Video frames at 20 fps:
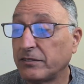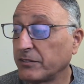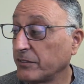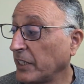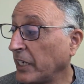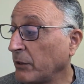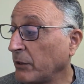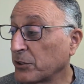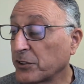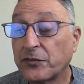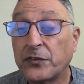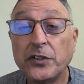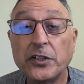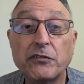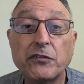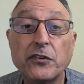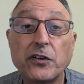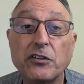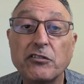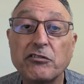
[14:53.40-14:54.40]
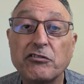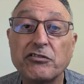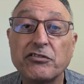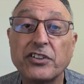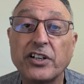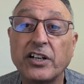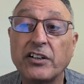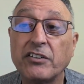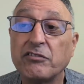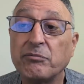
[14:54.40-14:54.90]
I was fearful
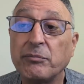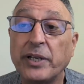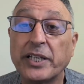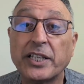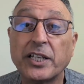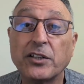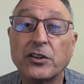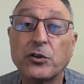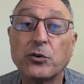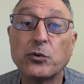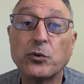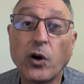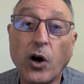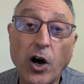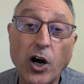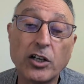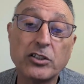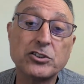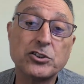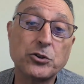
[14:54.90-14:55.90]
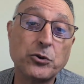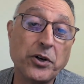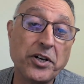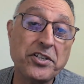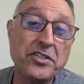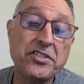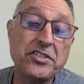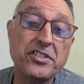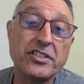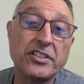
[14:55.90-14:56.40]
of making the wrong
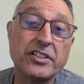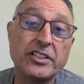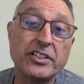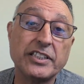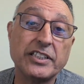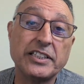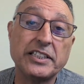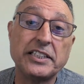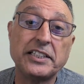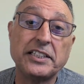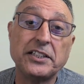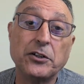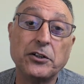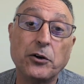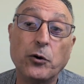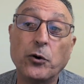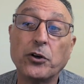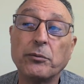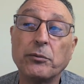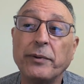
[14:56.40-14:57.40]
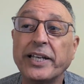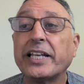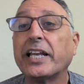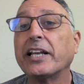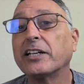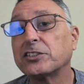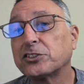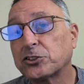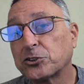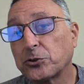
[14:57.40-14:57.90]
choice or making
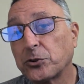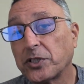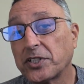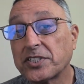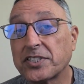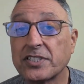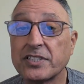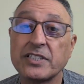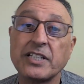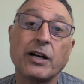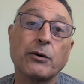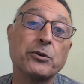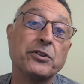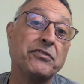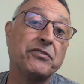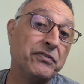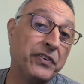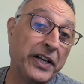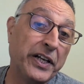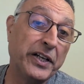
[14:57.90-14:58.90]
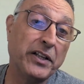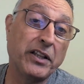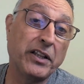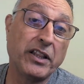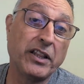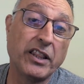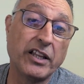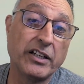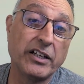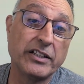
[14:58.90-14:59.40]
a choice that would fail.
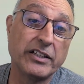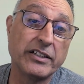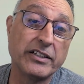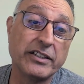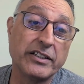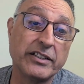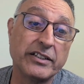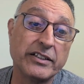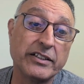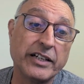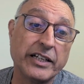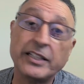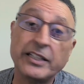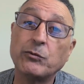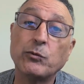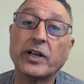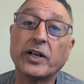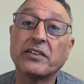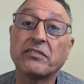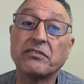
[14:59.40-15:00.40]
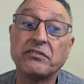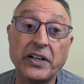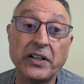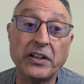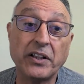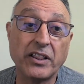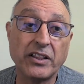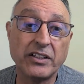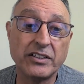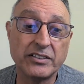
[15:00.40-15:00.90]
I didn't want to fail.
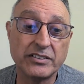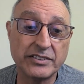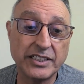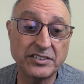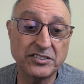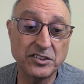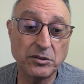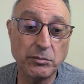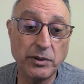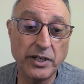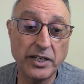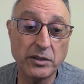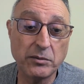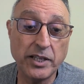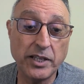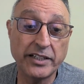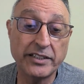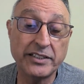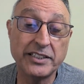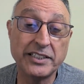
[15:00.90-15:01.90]
That's the bottom line.